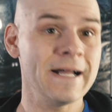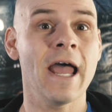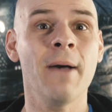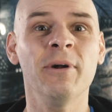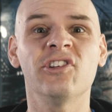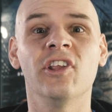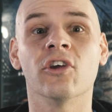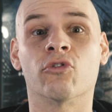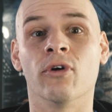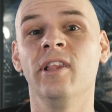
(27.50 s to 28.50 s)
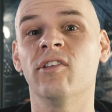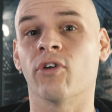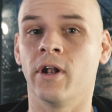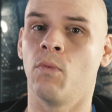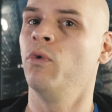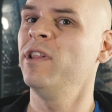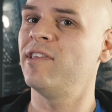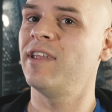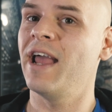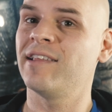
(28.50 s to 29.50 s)
How much did the green screen with
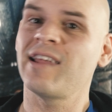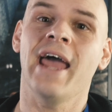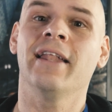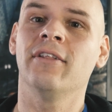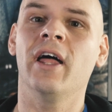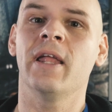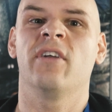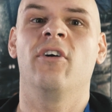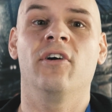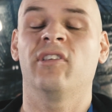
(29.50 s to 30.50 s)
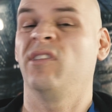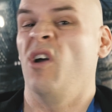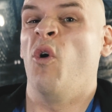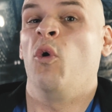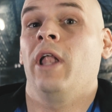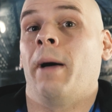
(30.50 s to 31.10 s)
stands and lighting cost all